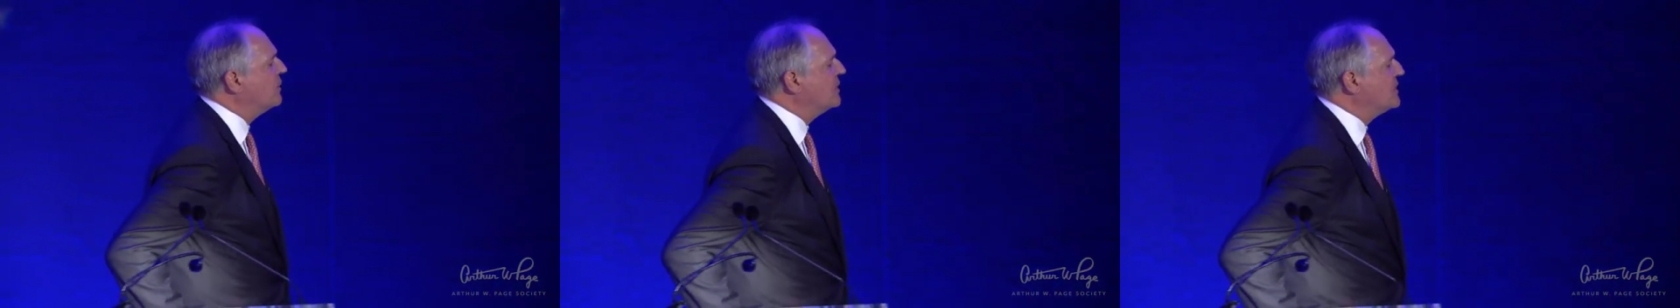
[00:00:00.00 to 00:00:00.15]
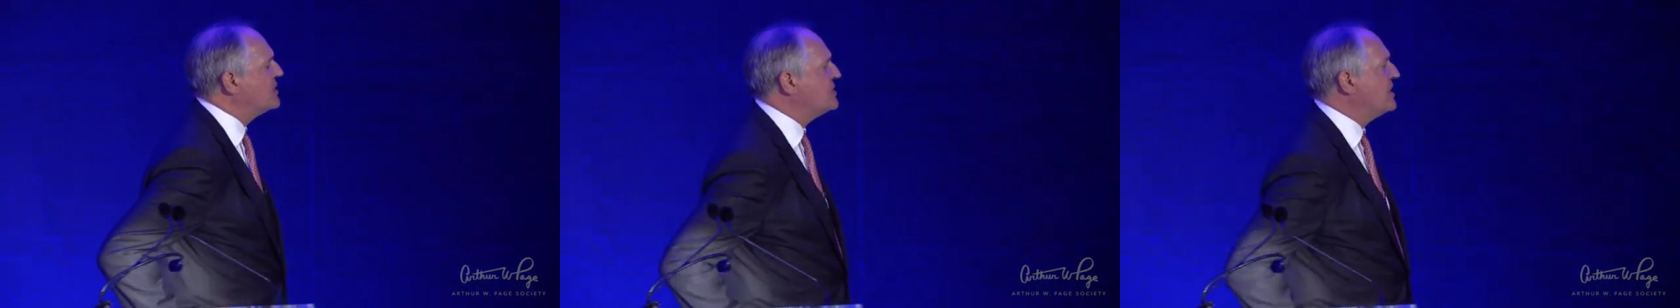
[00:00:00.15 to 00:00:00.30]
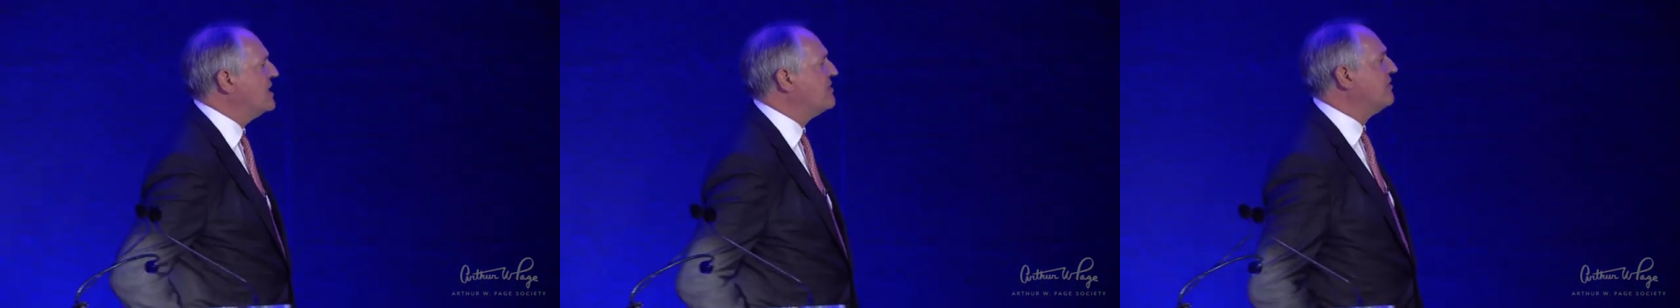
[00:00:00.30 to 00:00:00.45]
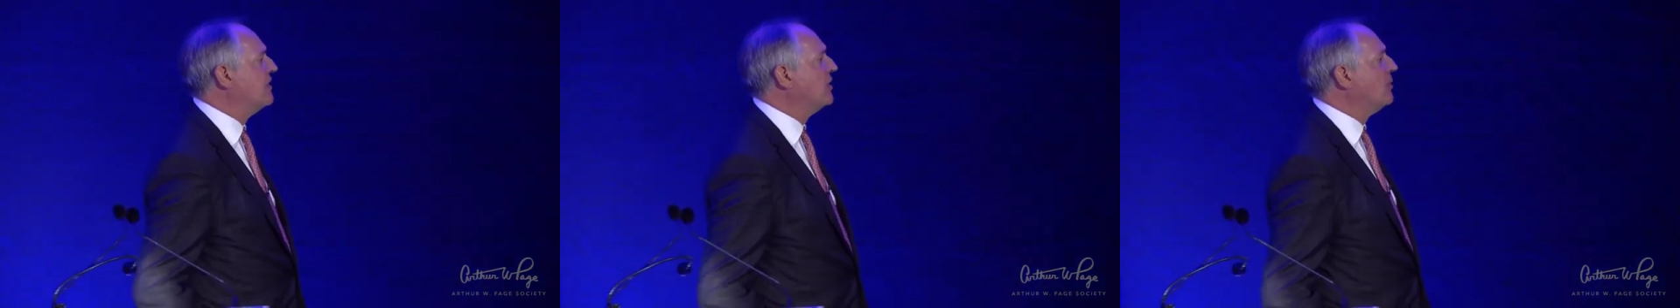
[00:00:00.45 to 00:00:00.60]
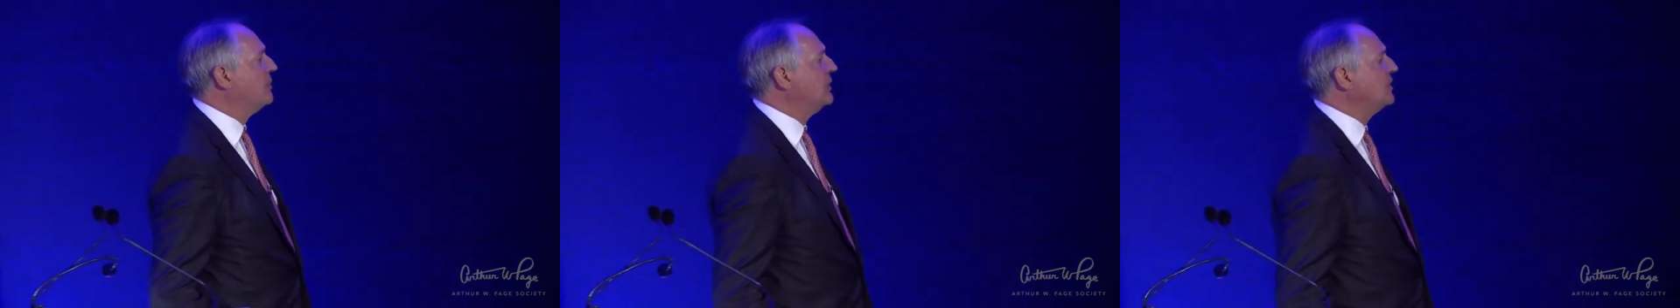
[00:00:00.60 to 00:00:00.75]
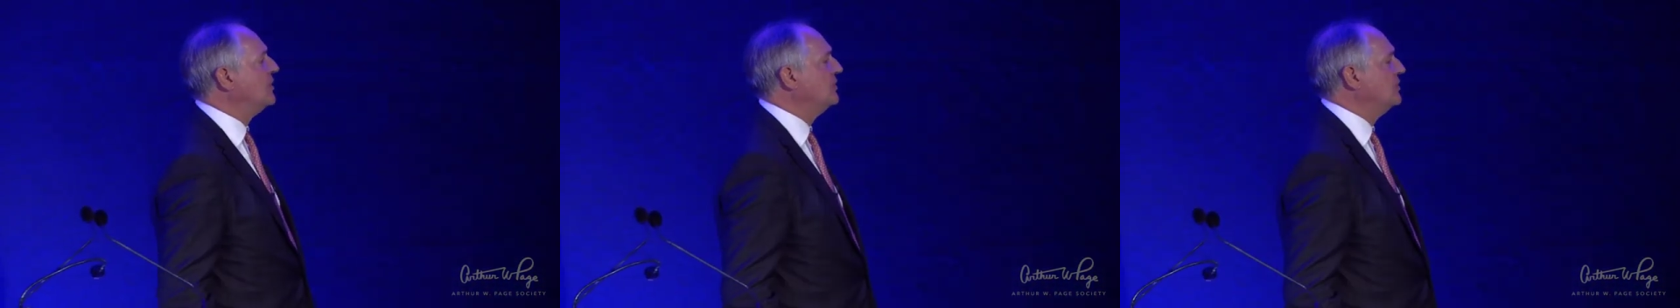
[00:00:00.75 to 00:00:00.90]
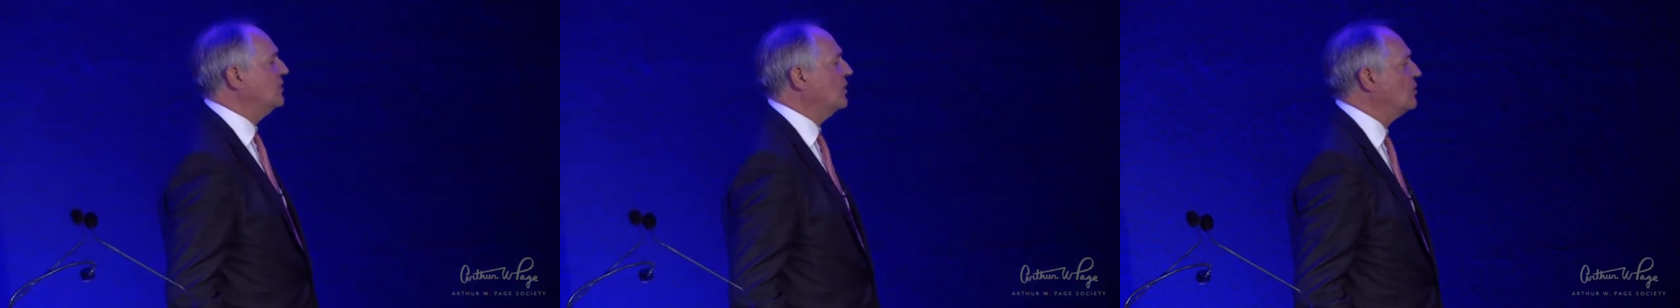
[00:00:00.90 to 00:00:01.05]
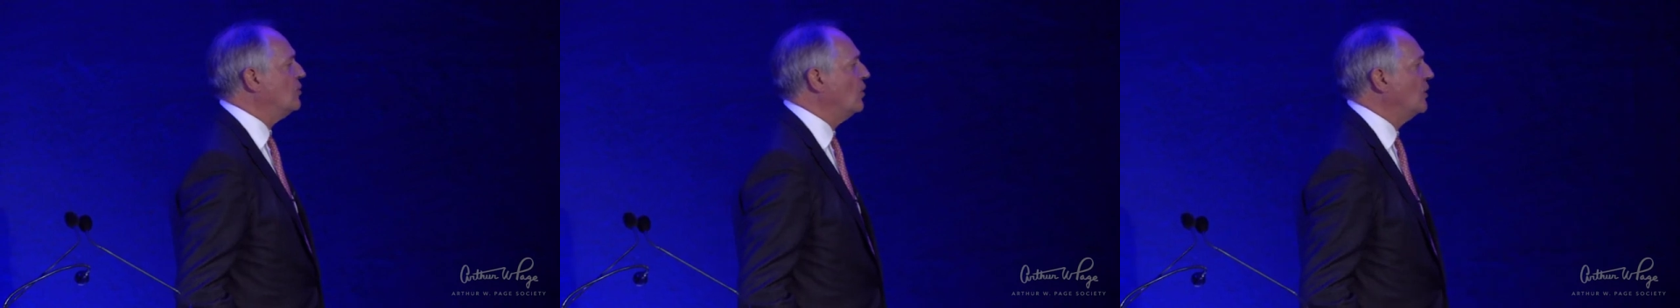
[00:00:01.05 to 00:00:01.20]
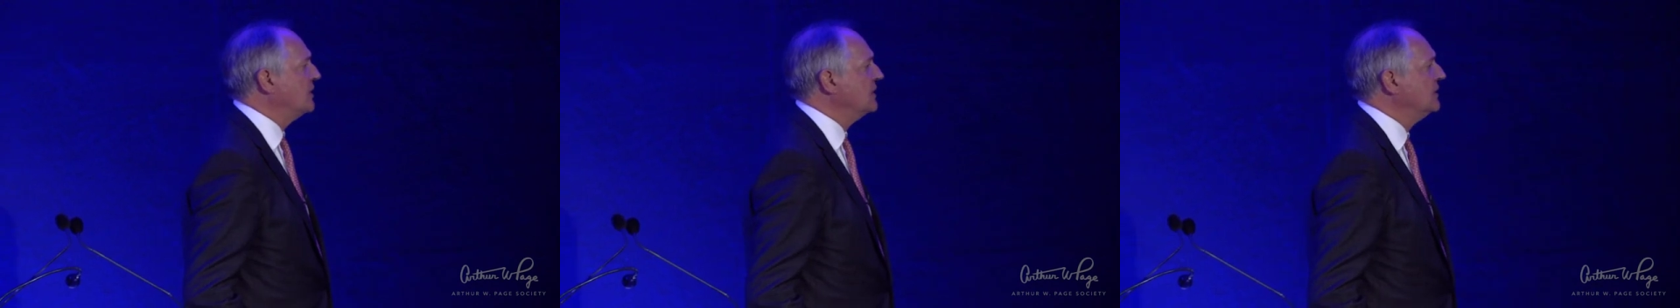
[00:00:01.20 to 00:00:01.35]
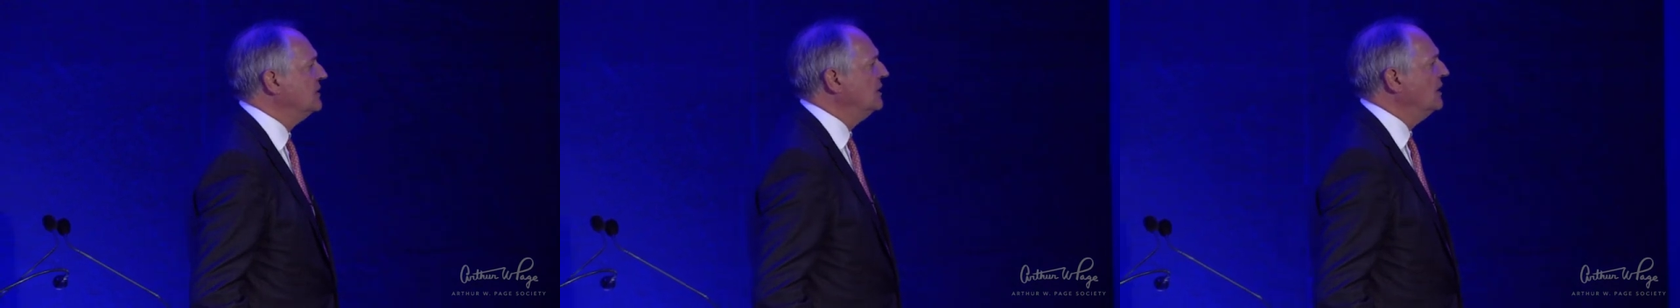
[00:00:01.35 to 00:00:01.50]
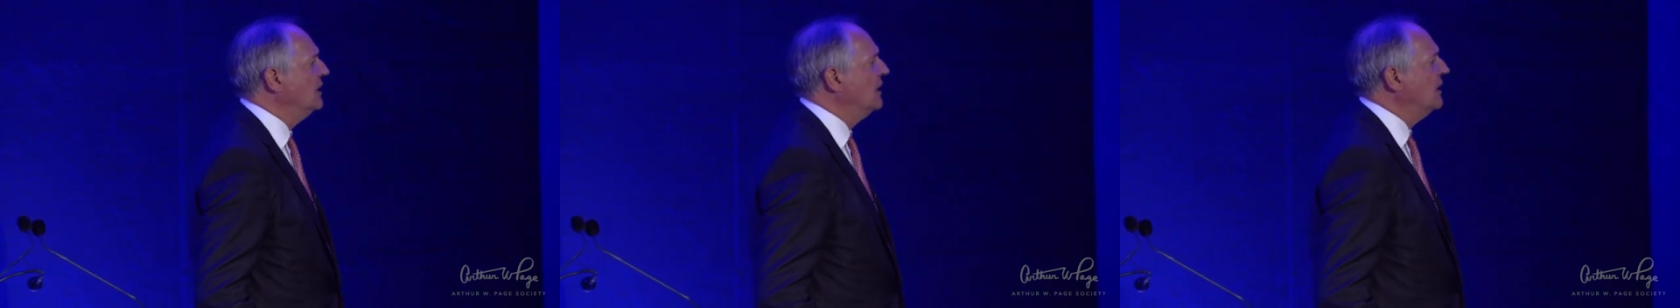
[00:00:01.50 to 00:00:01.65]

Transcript: want to save a little bit on your quarter